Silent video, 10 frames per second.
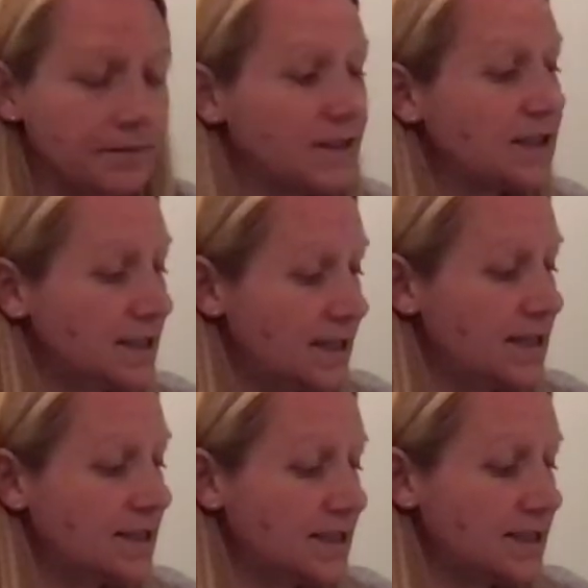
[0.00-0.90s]
The T
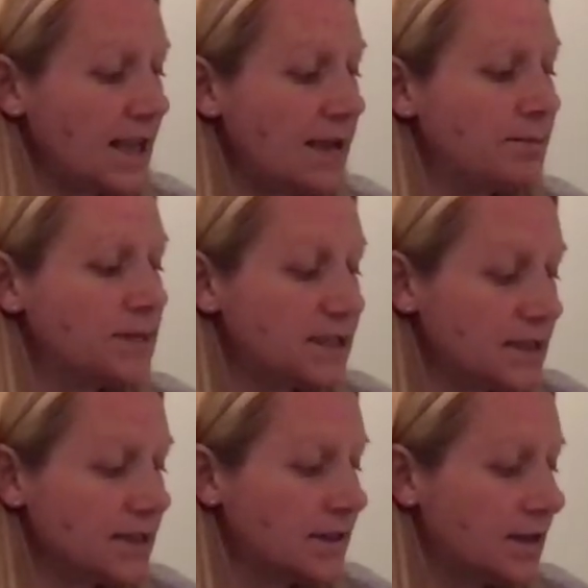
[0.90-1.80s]
is the same, t.
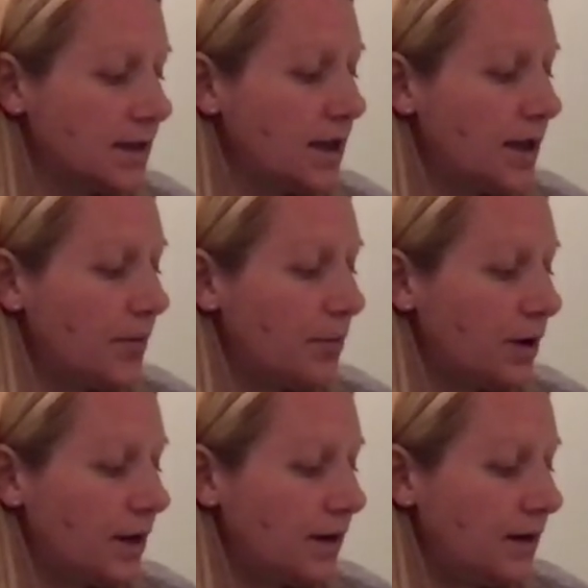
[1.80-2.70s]
But
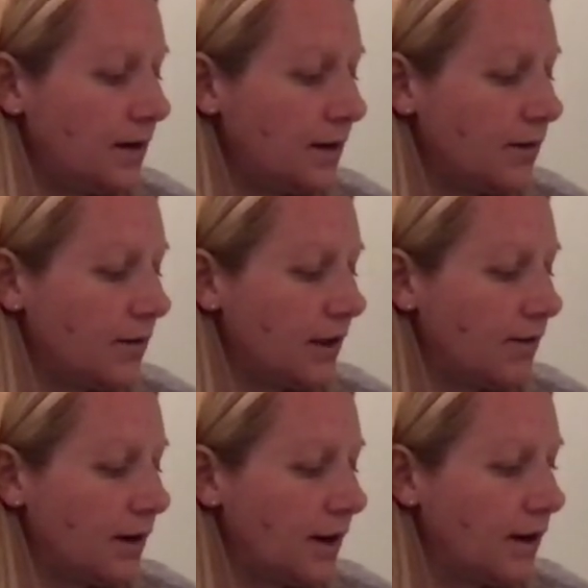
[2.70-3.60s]
I need to underline
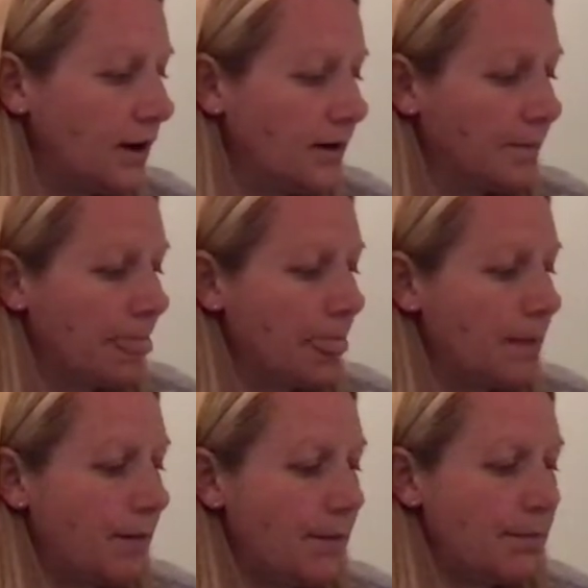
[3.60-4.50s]
right here.
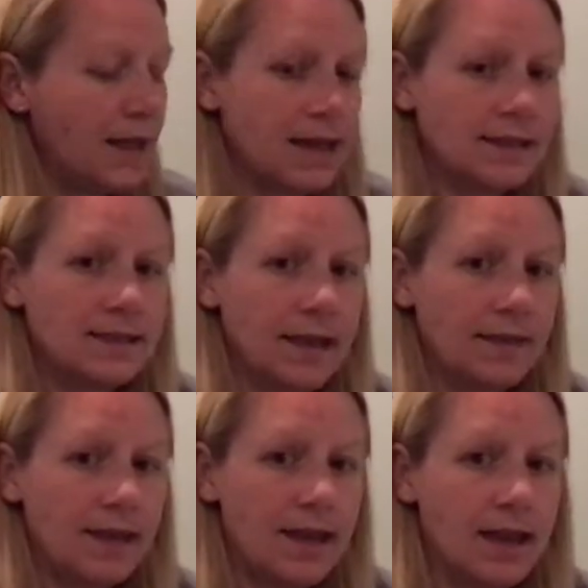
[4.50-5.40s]
My blend is at
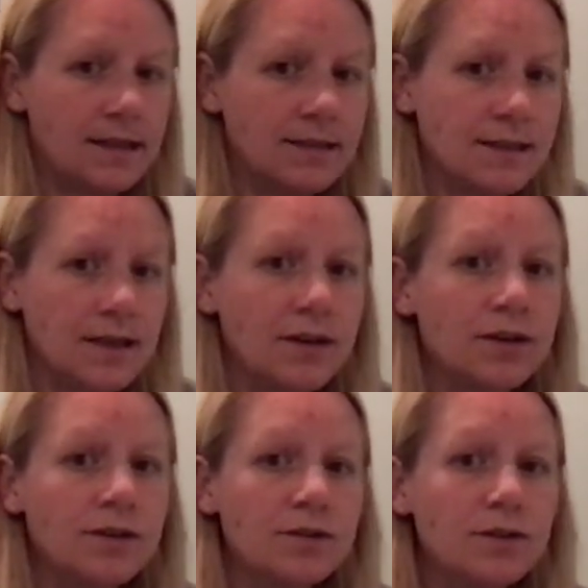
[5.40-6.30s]
the end.
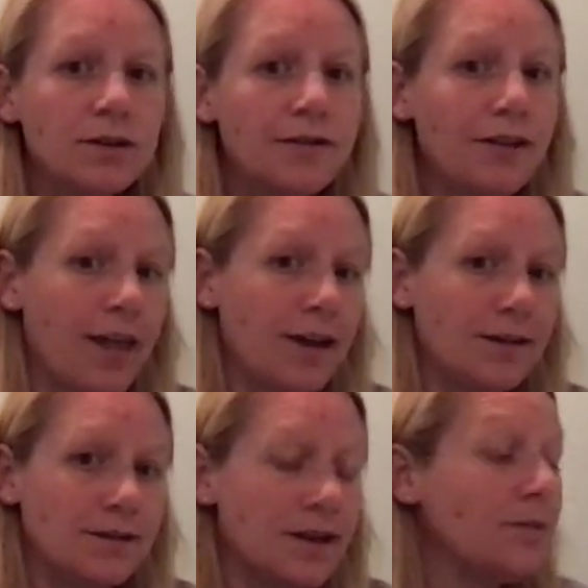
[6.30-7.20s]
Two different
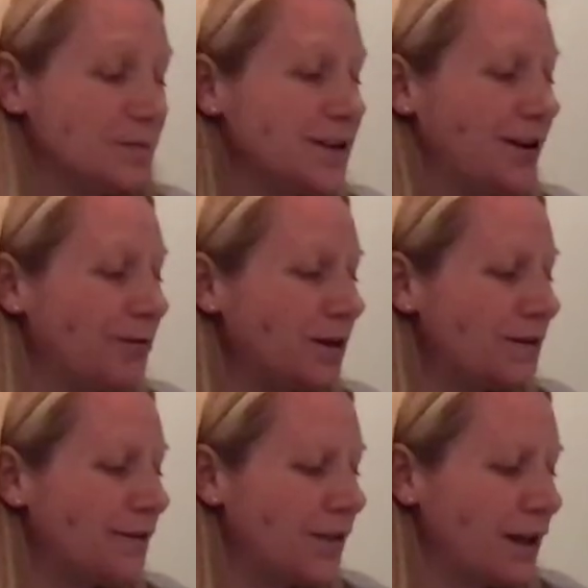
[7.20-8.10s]
letters, one
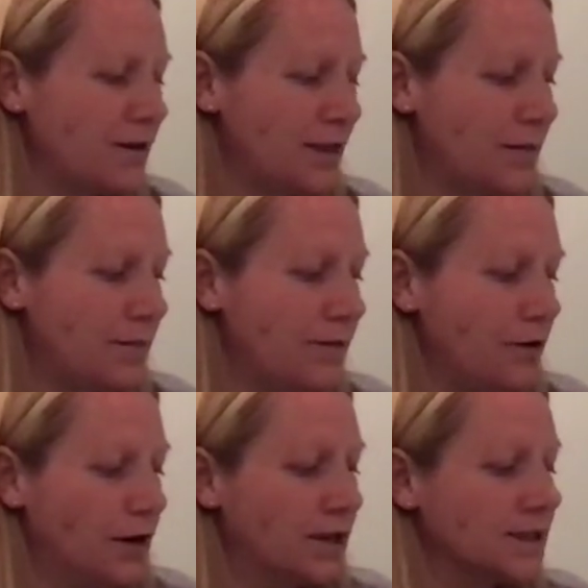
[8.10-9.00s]
different letter than
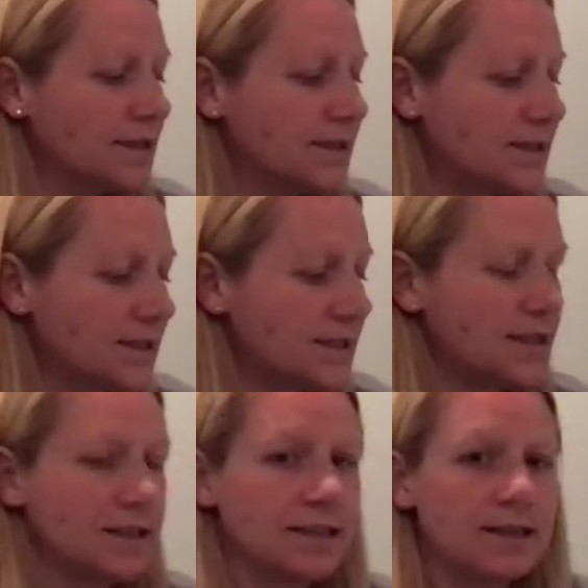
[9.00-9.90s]
before. St
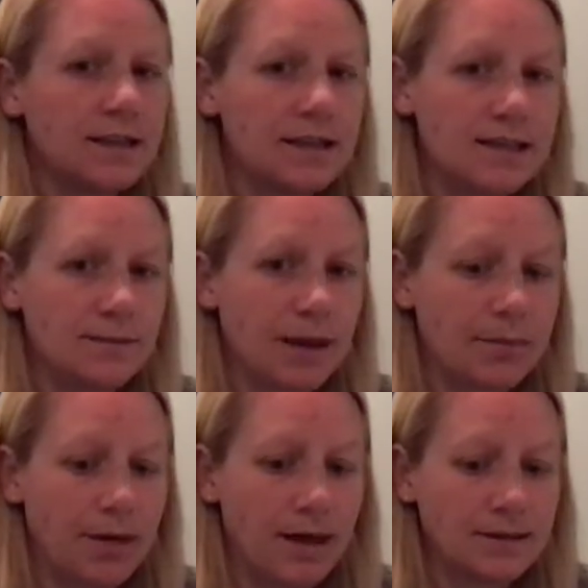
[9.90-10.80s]
is my
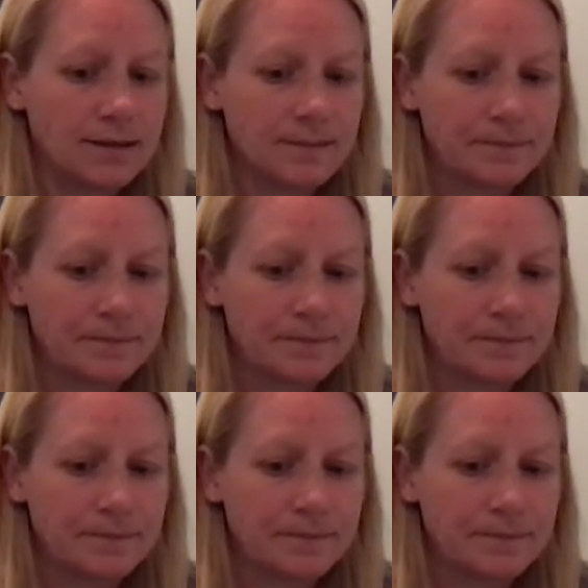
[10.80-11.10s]
blend.